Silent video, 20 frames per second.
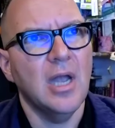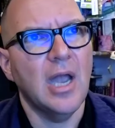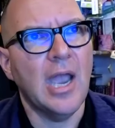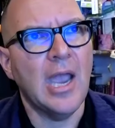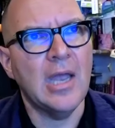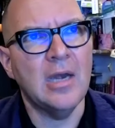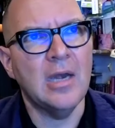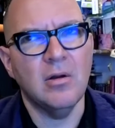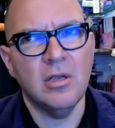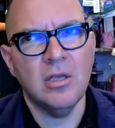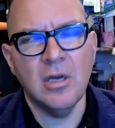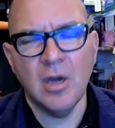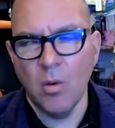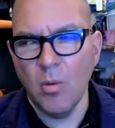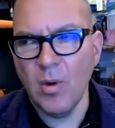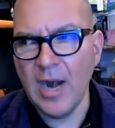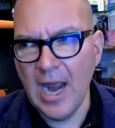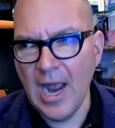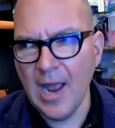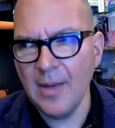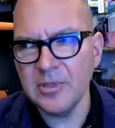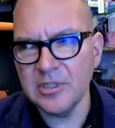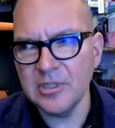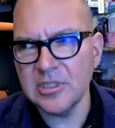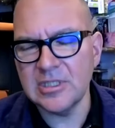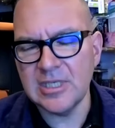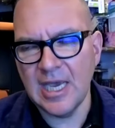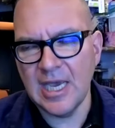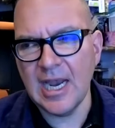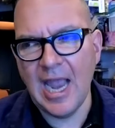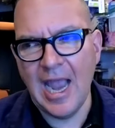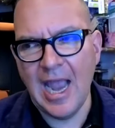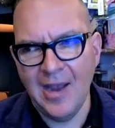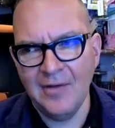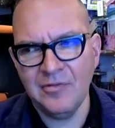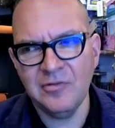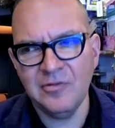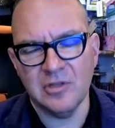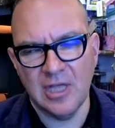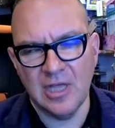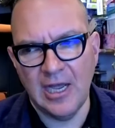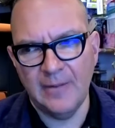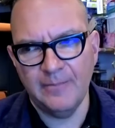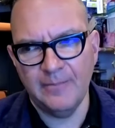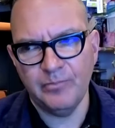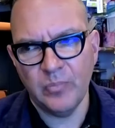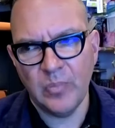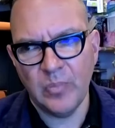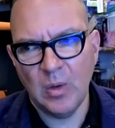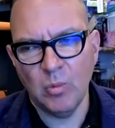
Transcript: And you know what happened to tech after that